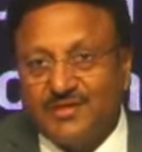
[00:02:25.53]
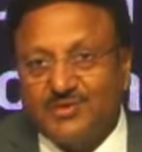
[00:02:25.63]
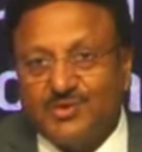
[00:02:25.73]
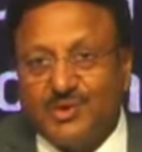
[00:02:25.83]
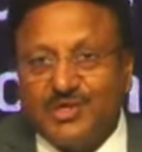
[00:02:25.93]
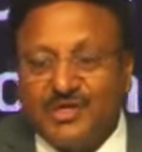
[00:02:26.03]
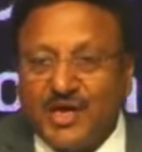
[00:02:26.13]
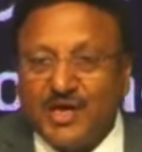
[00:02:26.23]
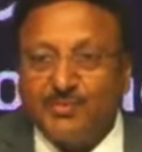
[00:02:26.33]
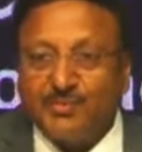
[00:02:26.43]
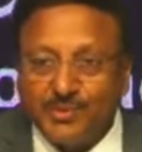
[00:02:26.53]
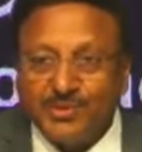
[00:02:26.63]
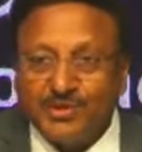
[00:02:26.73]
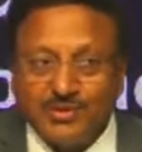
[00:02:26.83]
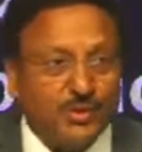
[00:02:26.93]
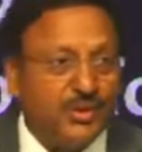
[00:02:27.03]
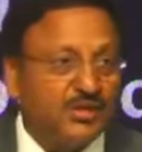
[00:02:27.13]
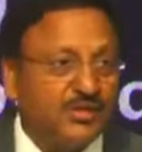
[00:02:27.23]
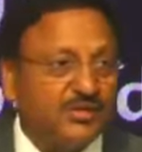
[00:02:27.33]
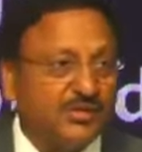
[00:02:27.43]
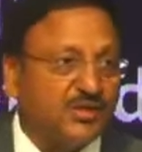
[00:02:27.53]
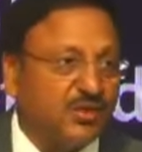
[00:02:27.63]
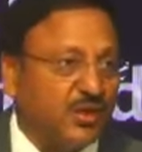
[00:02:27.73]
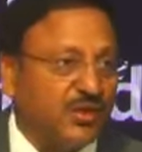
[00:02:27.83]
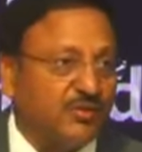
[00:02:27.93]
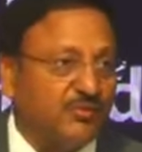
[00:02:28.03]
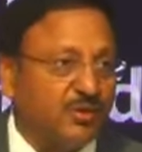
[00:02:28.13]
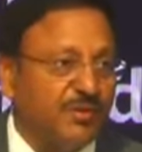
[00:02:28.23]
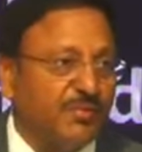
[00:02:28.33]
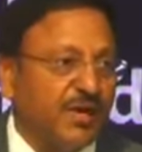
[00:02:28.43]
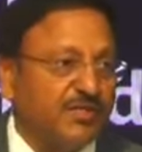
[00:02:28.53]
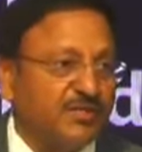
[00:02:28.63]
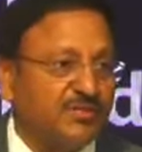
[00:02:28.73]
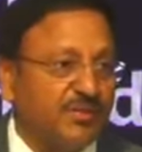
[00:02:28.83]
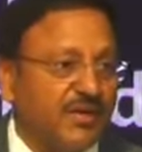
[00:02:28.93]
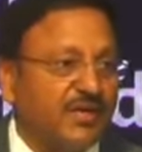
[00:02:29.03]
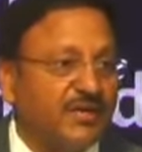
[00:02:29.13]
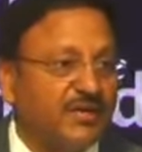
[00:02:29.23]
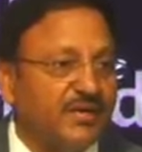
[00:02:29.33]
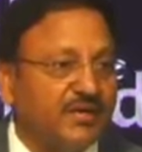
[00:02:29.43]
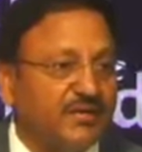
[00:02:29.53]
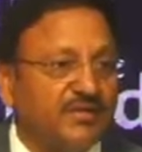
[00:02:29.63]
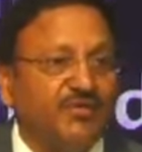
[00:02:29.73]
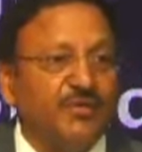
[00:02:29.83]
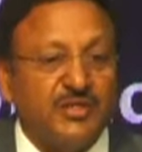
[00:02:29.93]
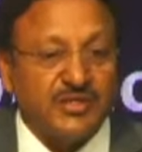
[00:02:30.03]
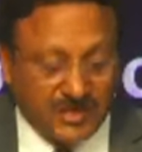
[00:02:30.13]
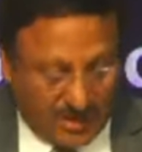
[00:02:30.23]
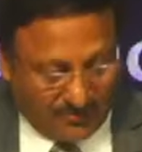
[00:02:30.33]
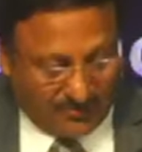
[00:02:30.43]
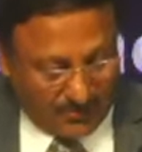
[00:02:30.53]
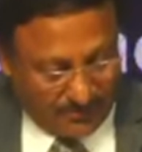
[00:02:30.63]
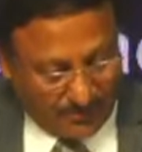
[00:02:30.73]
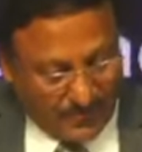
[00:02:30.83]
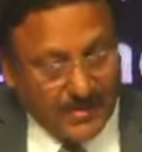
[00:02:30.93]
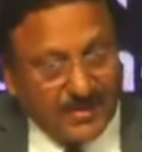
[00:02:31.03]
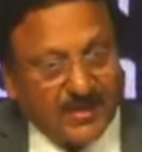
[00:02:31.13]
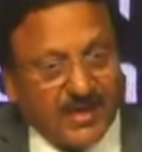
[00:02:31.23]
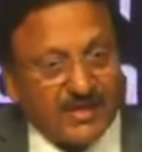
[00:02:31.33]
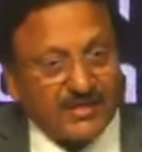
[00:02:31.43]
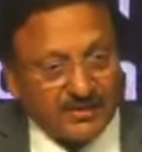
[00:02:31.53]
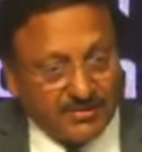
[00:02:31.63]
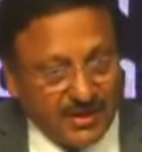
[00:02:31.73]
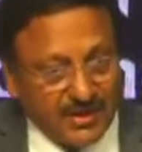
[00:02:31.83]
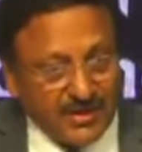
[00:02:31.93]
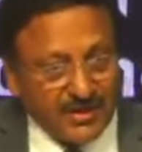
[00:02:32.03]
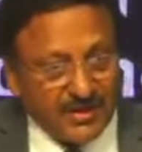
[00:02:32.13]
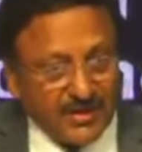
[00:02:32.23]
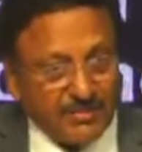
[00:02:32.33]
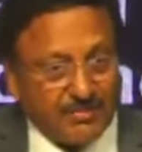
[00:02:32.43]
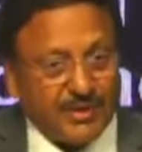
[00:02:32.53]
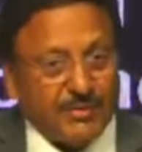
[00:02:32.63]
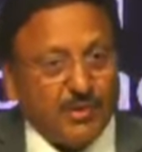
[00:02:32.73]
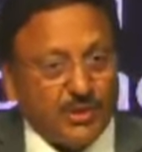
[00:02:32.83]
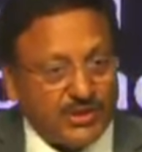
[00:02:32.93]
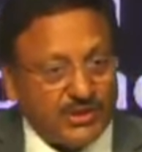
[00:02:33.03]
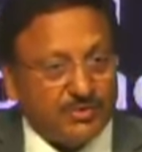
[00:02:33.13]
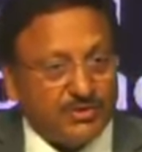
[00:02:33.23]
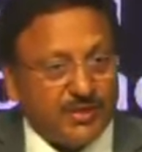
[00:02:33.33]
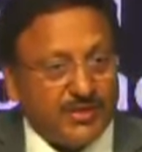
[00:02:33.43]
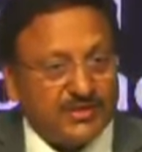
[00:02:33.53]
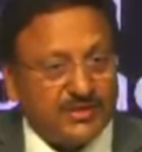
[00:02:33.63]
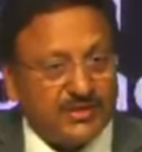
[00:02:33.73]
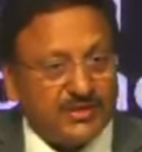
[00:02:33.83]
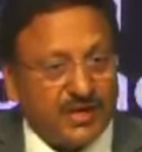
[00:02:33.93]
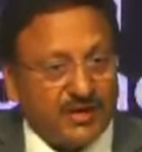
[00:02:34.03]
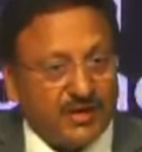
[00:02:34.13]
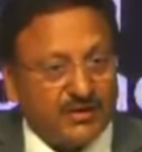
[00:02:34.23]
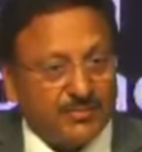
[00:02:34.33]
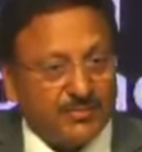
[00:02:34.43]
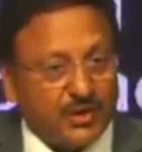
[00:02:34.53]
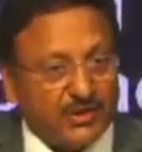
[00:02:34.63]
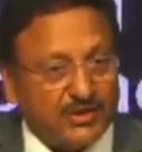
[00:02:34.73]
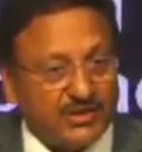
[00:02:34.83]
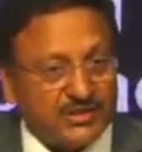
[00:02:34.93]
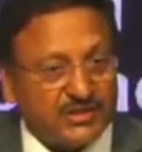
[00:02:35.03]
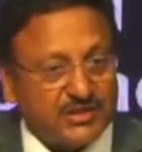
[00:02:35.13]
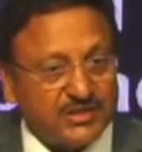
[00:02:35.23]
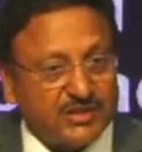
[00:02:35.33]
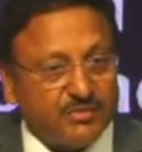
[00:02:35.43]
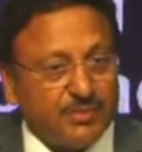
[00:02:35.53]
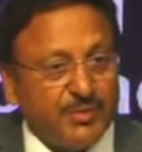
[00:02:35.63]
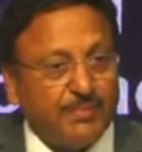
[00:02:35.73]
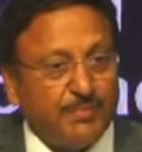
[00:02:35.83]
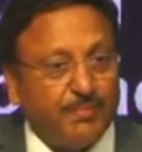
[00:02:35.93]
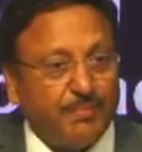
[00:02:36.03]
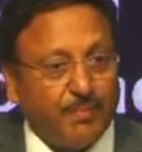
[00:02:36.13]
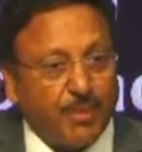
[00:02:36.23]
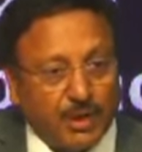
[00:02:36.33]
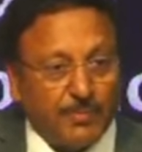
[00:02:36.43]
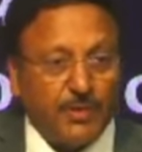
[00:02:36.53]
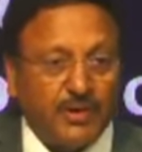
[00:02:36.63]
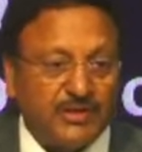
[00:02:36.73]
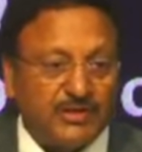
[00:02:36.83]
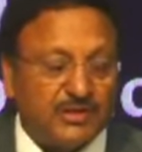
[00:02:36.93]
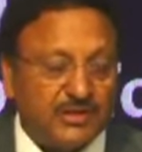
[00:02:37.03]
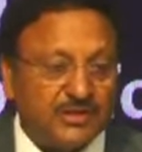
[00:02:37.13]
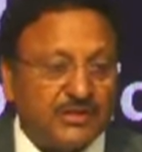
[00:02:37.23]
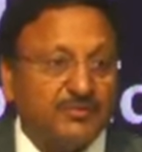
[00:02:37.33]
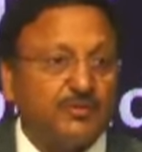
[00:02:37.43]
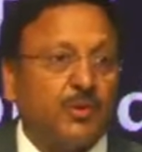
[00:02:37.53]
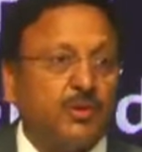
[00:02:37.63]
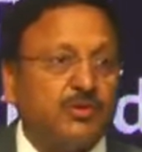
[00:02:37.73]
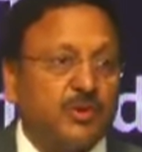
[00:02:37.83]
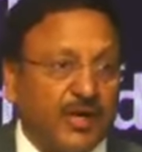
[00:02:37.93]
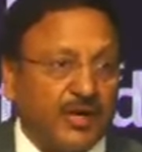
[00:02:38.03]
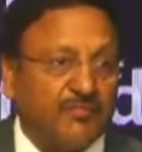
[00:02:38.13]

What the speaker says: So entire booth, including the security, would be managed by the women staff. And similarly, PWDs which manage the polling stations, and there would be model polling stations which would also have